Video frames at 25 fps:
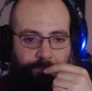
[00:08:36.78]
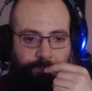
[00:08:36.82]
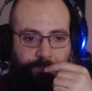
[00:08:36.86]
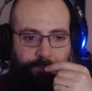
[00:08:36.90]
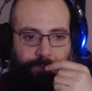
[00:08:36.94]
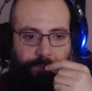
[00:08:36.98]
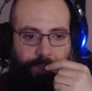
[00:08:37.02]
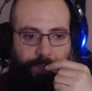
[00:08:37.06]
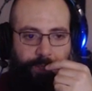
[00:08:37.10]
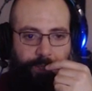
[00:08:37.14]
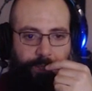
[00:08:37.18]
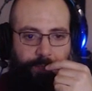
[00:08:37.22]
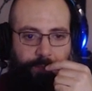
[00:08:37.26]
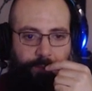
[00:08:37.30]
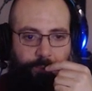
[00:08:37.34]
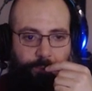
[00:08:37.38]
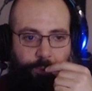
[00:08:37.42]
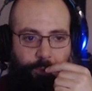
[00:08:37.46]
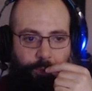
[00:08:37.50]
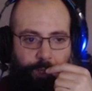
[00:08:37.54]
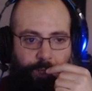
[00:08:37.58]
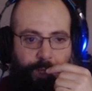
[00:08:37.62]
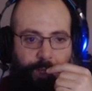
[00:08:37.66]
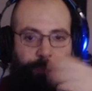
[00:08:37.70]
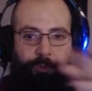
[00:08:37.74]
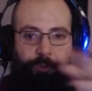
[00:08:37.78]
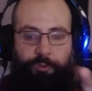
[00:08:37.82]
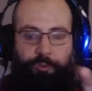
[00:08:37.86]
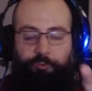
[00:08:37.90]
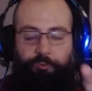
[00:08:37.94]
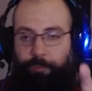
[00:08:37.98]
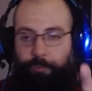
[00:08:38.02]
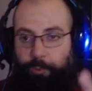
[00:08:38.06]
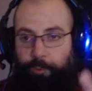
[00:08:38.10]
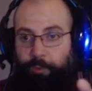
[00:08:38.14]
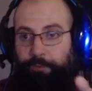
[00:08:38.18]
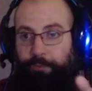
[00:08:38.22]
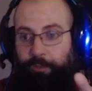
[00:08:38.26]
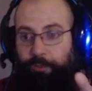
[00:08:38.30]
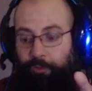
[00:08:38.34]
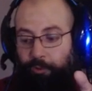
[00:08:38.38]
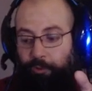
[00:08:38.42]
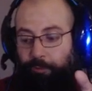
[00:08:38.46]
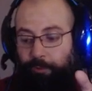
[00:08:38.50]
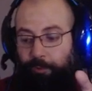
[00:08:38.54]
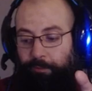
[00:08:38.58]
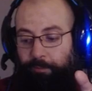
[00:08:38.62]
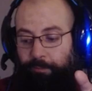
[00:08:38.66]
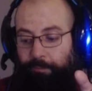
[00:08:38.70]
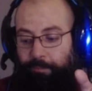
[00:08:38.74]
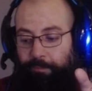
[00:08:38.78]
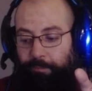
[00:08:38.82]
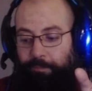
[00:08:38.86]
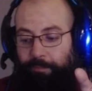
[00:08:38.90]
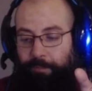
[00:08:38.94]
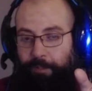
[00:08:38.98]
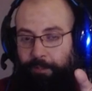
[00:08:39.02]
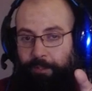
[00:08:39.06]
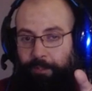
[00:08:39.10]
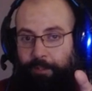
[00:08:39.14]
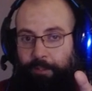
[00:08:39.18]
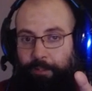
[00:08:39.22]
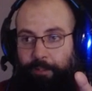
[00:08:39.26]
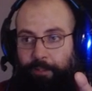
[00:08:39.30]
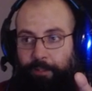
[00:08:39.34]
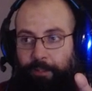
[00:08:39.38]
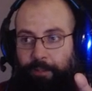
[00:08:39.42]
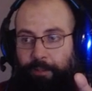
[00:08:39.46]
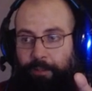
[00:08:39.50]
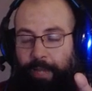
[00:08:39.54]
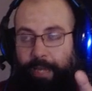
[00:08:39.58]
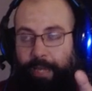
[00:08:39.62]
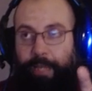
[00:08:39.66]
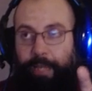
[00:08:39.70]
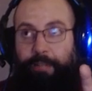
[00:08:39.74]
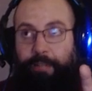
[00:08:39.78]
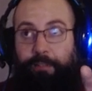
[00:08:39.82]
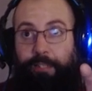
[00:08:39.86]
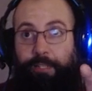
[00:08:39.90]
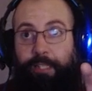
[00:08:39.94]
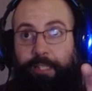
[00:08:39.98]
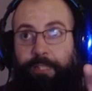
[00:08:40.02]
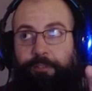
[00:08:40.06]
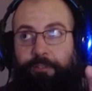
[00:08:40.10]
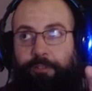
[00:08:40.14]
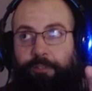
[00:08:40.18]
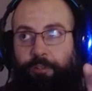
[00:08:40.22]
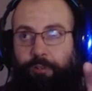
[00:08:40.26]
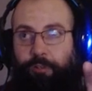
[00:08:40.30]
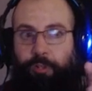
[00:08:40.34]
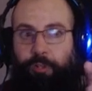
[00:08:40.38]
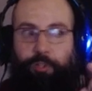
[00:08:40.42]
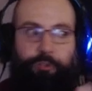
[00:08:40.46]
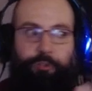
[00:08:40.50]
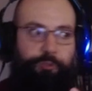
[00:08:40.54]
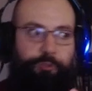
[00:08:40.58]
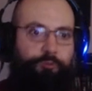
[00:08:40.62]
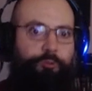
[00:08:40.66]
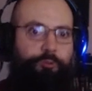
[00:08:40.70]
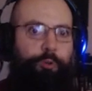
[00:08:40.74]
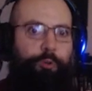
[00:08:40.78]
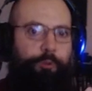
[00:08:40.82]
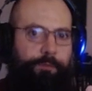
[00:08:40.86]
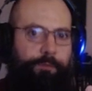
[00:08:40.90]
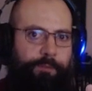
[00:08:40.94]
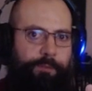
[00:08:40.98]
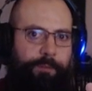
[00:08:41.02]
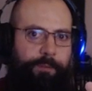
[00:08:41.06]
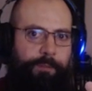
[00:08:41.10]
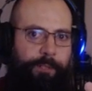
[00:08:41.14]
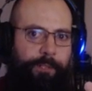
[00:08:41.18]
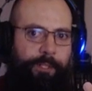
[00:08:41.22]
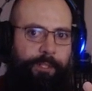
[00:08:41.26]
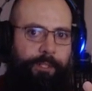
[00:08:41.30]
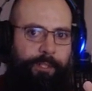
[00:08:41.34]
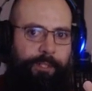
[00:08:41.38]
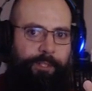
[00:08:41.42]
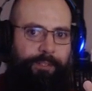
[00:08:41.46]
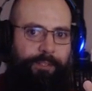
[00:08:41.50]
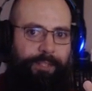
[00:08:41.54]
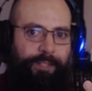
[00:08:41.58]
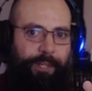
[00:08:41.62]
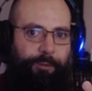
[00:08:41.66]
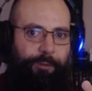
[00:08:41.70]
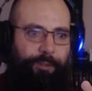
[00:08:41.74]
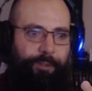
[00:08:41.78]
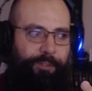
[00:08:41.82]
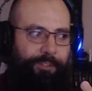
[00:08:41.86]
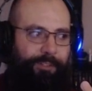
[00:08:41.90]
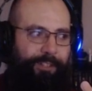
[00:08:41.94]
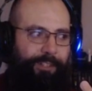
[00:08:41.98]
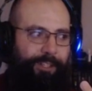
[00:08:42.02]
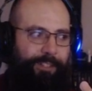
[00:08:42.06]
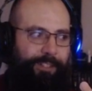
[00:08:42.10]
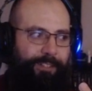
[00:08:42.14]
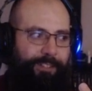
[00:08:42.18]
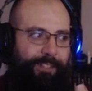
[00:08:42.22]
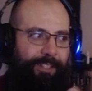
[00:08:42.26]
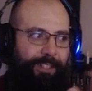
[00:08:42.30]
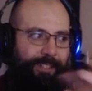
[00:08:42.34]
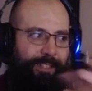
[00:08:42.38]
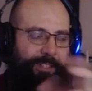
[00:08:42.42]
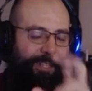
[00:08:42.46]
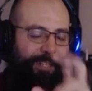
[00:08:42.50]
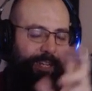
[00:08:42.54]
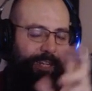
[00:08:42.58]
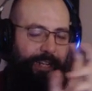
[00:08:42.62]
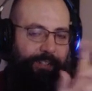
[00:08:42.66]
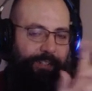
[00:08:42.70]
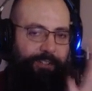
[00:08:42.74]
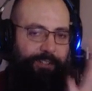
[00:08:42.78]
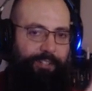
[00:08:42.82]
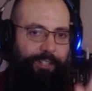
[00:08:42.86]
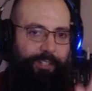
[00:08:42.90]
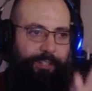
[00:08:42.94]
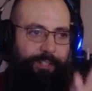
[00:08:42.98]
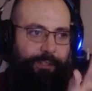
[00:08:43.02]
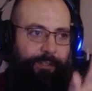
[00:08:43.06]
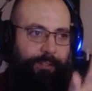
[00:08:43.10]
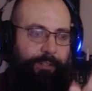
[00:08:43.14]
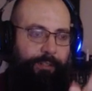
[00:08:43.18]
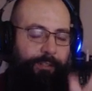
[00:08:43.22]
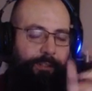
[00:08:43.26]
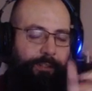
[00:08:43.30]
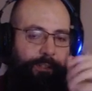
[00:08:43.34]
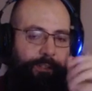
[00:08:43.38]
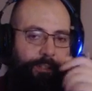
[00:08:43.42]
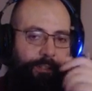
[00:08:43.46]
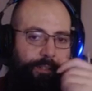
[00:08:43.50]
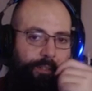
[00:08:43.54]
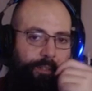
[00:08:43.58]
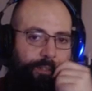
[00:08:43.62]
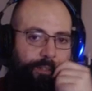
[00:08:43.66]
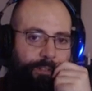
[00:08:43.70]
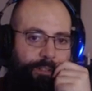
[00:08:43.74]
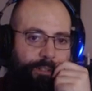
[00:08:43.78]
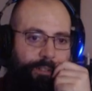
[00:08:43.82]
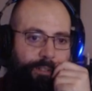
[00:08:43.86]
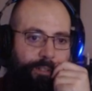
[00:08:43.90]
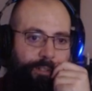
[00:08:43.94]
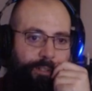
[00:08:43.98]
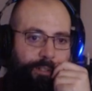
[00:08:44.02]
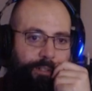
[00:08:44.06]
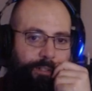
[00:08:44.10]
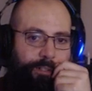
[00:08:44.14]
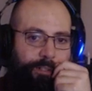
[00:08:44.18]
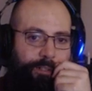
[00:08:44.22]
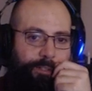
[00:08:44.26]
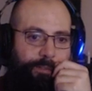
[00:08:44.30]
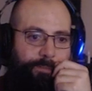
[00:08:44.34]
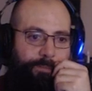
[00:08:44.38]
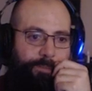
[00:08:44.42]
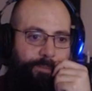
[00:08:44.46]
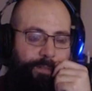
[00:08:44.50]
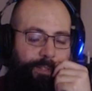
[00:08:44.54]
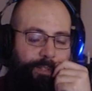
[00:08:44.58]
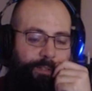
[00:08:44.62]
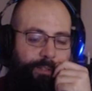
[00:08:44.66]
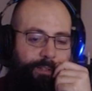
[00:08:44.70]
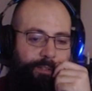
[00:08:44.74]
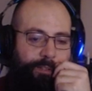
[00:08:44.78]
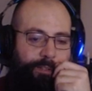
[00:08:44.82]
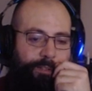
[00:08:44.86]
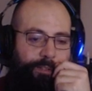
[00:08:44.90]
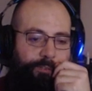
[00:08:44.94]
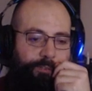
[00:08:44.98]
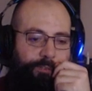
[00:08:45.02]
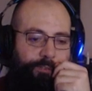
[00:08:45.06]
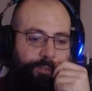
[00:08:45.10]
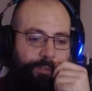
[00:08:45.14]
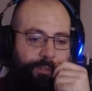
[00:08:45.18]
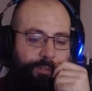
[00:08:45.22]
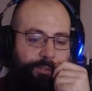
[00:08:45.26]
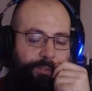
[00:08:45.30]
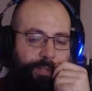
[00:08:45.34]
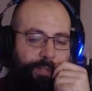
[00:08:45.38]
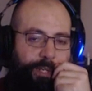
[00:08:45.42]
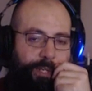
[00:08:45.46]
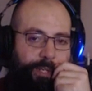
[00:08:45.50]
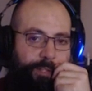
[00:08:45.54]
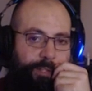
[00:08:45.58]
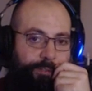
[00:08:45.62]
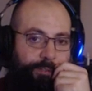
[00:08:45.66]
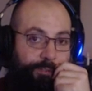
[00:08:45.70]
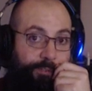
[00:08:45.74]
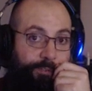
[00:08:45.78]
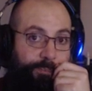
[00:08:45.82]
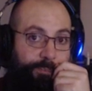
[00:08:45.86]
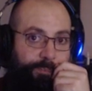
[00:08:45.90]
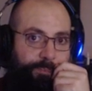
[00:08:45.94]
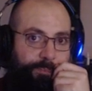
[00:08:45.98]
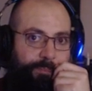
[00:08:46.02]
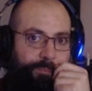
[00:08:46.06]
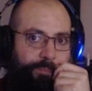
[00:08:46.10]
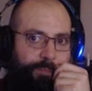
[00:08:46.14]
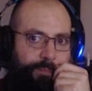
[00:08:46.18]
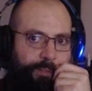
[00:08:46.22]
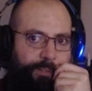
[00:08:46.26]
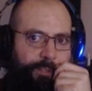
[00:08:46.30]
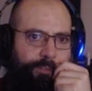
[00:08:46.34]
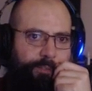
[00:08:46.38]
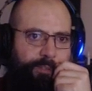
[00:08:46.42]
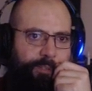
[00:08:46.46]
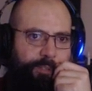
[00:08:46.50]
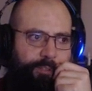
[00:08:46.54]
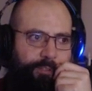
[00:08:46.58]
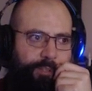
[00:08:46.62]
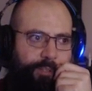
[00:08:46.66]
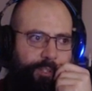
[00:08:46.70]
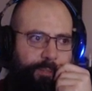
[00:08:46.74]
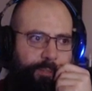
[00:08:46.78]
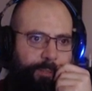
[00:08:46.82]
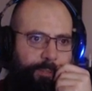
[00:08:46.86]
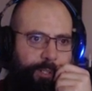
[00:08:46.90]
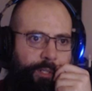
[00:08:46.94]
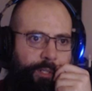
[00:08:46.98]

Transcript: They were able to remove the tumor, at least a large growth that was kind of like exiting uh, his ass, let's just say.